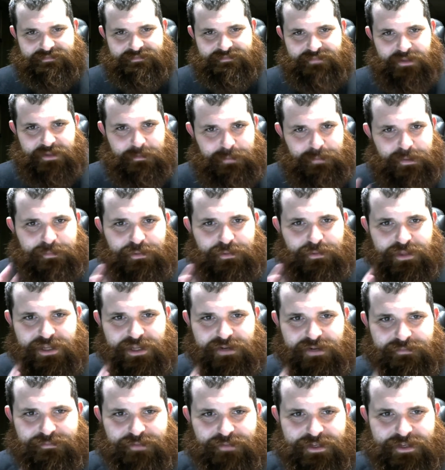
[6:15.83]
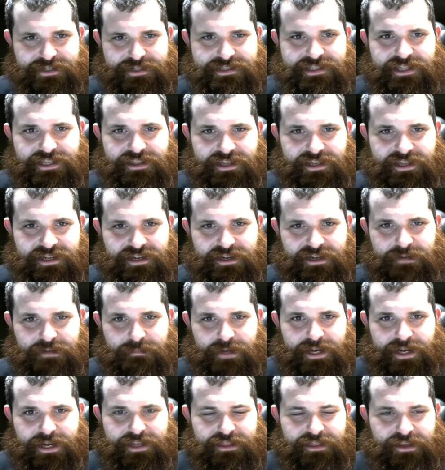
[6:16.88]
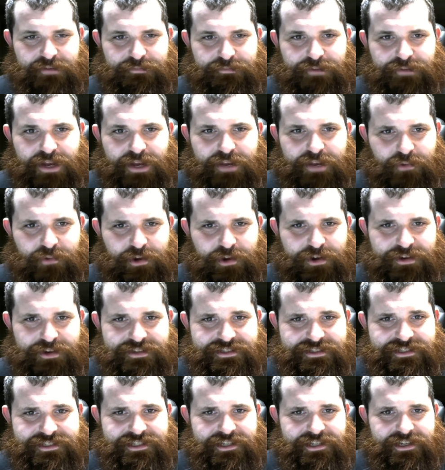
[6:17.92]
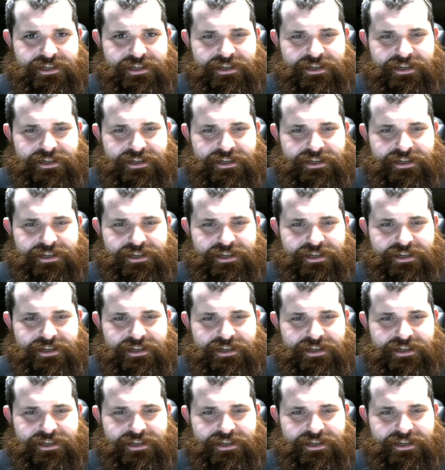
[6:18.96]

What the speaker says: people that have like said like a combined like 5 words.